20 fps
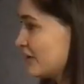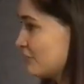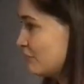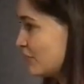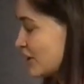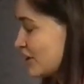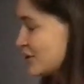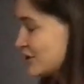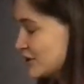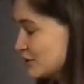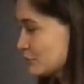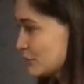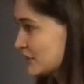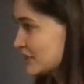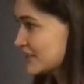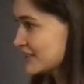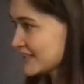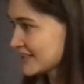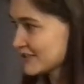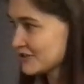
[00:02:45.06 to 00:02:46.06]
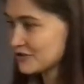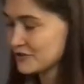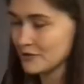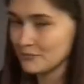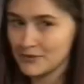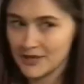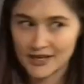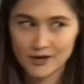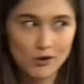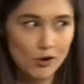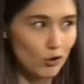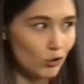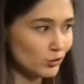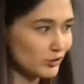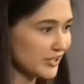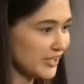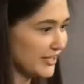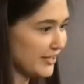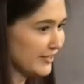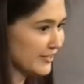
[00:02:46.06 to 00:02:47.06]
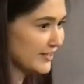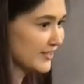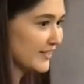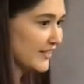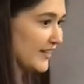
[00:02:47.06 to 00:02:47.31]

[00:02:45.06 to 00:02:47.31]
and March, it was extremely cold here.